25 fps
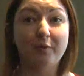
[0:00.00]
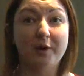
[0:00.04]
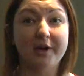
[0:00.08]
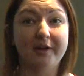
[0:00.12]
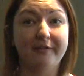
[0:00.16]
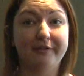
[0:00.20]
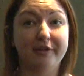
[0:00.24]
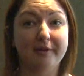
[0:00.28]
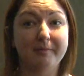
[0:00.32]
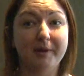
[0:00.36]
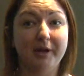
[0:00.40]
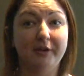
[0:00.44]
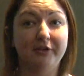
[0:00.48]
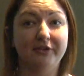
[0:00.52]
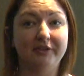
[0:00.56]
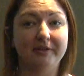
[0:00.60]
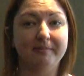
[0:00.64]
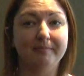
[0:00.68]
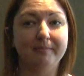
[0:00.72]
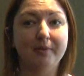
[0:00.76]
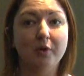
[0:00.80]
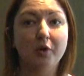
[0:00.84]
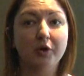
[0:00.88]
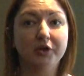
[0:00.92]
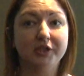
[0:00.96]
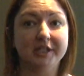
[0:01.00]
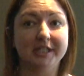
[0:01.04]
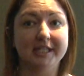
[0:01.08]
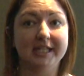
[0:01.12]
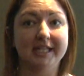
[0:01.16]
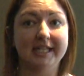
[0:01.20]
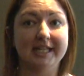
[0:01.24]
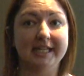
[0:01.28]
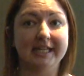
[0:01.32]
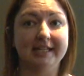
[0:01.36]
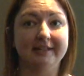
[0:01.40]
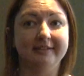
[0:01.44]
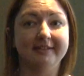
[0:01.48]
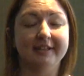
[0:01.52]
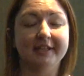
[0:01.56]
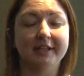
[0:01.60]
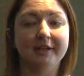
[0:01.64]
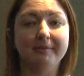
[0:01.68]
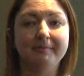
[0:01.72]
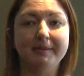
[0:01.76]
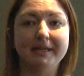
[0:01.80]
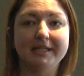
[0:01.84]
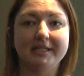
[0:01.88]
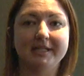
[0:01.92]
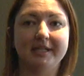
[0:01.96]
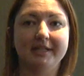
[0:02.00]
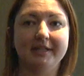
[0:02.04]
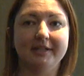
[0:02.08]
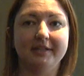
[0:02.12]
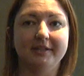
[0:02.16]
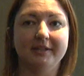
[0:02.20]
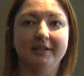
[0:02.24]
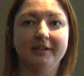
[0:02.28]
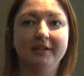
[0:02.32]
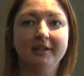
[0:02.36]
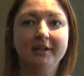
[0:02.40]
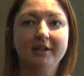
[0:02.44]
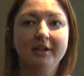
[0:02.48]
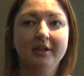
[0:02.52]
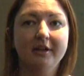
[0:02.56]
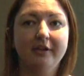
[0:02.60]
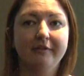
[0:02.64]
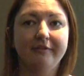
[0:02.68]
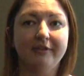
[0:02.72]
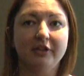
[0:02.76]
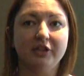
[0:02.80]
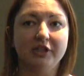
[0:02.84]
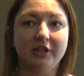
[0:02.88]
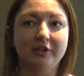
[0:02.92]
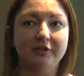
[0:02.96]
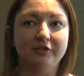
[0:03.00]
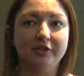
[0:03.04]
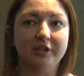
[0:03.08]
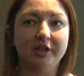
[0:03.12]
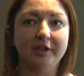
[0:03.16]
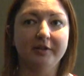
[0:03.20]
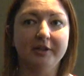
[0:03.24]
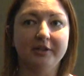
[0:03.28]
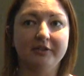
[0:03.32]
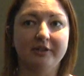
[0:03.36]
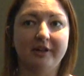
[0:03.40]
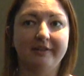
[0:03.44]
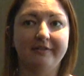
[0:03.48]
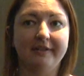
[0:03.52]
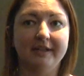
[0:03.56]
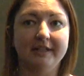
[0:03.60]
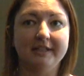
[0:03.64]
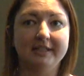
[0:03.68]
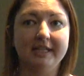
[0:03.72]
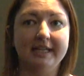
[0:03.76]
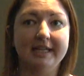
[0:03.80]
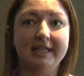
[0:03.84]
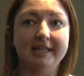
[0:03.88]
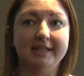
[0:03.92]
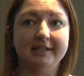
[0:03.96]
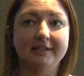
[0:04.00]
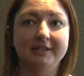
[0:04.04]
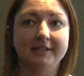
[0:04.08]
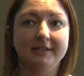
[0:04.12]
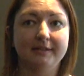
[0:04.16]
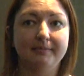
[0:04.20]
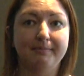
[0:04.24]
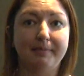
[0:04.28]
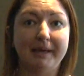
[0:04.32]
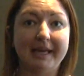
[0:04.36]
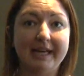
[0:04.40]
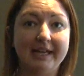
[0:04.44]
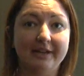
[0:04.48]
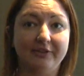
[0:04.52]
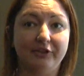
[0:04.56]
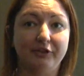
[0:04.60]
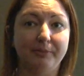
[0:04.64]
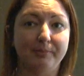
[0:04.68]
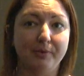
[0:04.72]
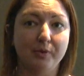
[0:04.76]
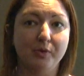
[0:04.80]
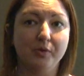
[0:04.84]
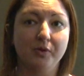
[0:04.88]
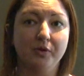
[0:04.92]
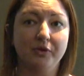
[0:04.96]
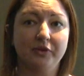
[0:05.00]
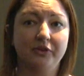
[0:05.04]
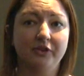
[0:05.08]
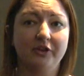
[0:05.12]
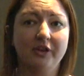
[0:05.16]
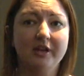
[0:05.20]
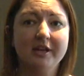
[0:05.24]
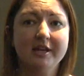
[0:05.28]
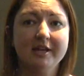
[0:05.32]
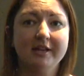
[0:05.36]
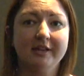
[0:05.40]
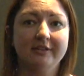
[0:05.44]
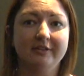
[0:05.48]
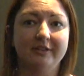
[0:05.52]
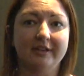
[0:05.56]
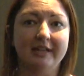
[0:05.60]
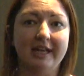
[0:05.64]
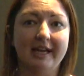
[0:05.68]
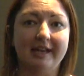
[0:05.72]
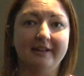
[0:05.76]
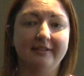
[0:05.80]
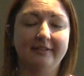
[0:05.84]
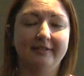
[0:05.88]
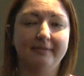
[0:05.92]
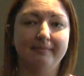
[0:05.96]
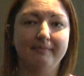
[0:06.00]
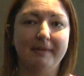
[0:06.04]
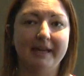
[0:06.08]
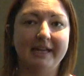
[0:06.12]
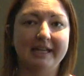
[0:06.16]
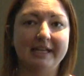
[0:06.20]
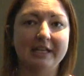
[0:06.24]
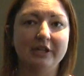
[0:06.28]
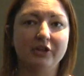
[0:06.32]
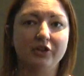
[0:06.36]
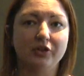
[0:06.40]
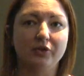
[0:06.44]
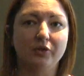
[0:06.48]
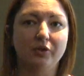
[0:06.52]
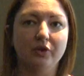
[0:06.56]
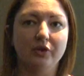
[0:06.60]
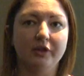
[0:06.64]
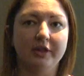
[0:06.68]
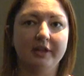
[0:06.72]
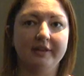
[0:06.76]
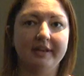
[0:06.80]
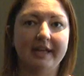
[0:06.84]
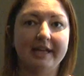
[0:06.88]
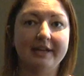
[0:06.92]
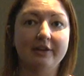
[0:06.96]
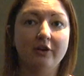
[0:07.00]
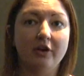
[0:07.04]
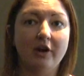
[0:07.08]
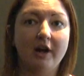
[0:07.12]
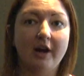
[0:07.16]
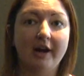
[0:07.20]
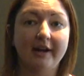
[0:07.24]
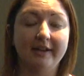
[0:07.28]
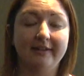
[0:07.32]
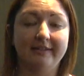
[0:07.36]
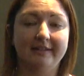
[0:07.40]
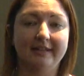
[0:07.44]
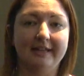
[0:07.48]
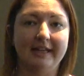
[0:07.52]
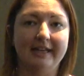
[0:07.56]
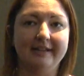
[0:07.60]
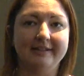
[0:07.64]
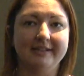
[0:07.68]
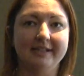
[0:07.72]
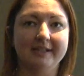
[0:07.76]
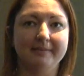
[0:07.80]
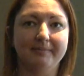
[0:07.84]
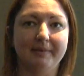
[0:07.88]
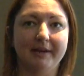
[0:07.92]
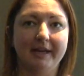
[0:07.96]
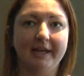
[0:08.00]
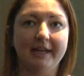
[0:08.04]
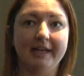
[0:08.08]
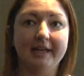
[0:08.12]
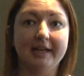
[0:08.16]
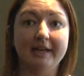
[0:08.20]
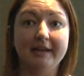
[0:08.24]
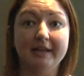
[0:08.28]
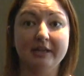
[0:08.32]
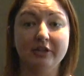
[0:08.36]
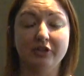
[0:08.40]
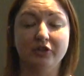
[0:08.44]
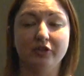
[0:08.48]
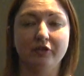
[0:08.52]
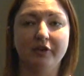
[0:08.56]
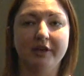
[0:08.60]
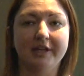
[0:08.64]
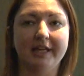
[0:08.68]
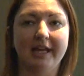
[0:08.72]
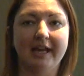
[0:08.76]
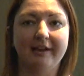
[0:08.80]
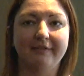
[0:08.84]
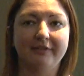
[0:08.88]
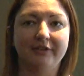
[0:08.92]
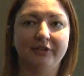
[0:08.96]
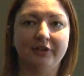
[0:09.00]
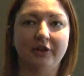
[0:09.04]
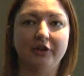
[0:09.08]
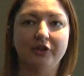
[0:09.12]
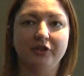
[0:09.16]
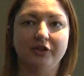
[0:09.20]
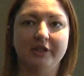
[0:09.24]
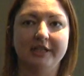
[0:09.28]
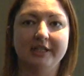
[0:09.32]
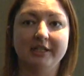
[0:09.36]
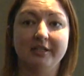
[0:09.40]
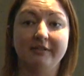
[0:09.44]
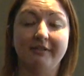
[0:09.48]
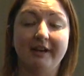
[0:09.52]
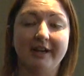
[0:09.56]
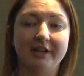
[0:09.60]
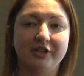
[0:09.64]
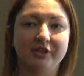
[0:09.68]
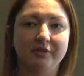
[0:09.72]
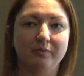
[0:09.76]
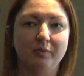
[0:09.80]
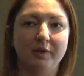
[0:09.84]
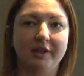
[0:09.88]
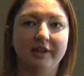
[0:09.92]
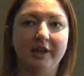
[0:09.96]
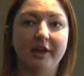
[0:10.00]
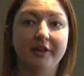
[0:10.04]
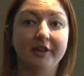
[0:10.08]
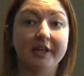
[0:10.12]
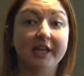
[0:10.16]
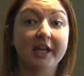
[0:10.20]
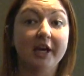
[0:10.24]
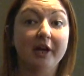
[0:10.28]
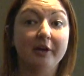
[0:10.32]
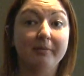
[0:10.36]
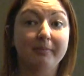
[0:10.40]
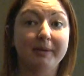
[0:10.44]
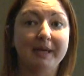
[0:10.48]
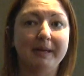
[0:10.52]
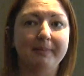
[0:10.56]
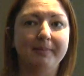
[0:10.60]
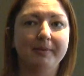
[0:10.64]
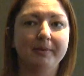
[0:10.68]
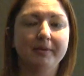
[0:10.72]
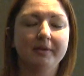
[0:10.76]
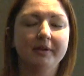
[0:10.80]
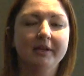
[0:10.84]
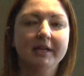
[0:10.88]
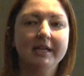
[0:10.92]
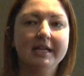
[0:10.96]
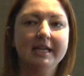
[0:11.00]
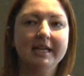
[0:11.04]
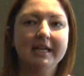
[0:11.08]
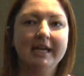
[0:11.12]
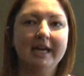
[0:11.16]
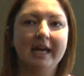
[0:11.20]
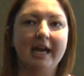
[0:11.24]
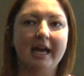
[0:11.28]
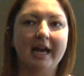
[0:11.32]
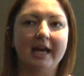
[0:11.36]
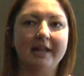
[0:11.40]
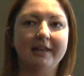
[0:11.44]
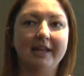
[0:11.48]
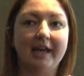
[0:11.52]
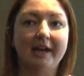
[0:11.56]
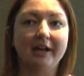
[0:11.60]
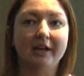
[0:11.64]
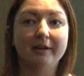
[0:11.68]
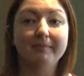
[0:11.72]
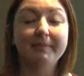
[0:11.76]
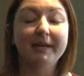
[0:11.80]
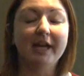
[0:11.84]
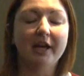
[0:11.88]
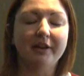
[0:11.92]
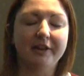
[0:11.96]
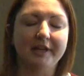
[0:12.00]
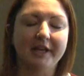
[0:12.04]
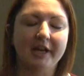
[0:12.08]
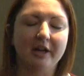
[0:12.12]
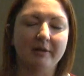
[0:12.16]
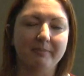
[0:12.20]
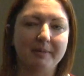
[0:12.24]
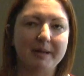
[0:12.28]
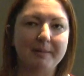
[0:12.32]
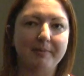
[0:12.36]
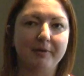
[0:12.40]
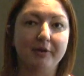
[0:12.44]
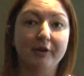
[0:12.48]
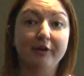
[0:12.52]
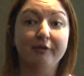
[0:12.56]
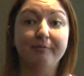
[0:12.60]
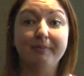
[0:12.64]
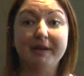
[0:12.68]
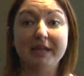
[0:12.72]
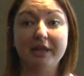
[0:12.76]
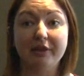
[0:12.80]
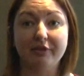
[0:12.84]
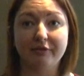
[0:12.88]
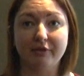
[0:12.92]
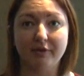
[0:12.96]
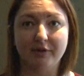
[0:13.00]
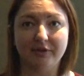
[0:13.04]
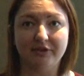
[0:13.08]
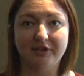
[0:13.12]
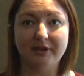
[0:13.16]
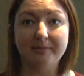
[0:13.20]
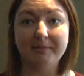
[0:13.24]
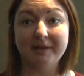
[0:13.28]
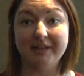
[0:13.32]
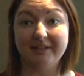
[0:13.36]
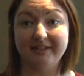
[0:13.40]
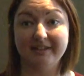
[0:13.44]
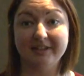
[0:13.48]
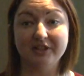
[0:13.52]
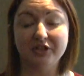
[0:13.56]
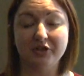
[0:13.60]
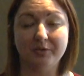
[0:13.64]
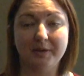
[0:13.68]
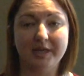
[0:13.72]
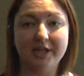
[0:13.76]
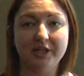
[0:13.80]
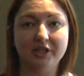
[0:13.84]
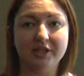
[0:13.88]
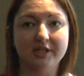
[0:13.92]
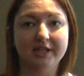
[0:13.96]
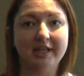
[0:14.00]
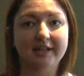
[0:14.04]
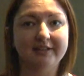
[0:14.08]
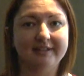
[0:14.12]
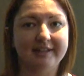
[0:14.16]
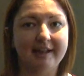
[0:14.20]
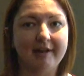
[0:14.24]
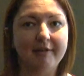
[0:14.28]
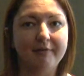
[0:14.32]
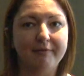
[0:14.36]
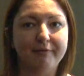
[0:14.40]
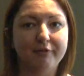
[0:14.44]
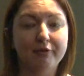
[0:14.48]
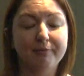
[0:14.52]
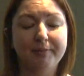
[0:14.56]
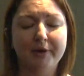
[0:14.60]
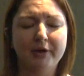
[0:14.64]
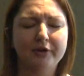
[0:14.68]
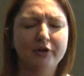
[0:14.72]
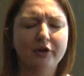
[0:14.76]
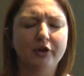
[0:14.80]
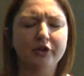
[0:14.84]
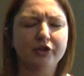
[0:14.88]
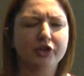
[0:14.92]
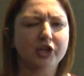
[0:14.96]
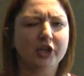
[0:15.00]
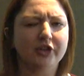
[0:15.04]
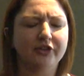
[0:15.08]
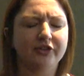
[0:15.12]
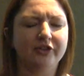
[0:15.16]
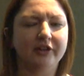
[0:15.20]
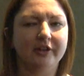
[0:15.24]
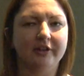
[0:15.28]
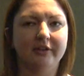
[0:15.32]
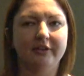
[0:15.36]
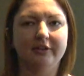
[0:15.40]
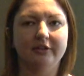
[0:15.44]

one of the most important things that can be done for children who are trafficked is peer support. So that's making sure that they're not isolated by ensuring they have social interaction with other young people, and that could be other young people who've been through a similar situation. That's helpful, but not just